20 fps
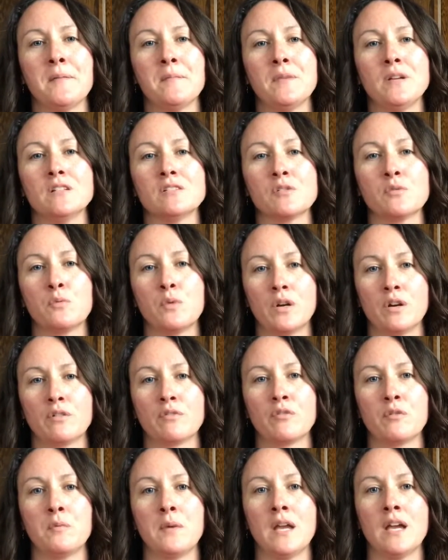He's a
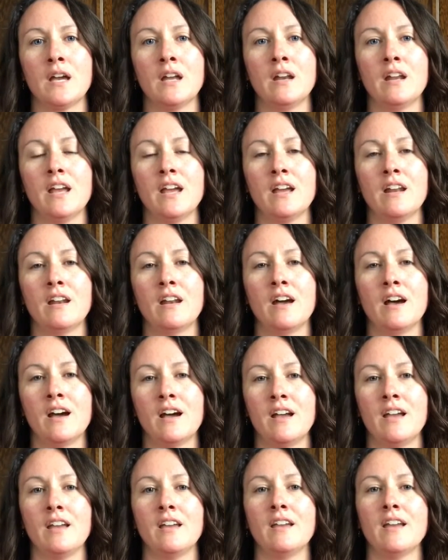wonderful man, and
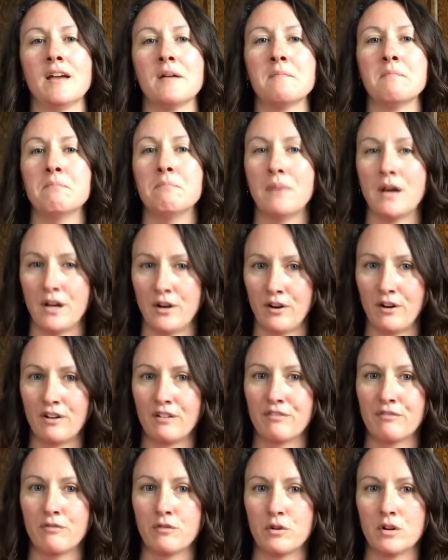I am better
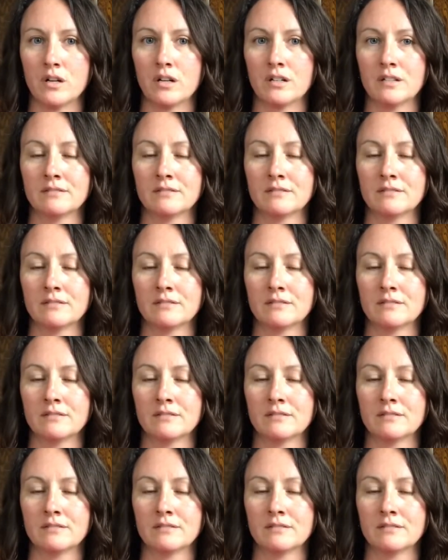for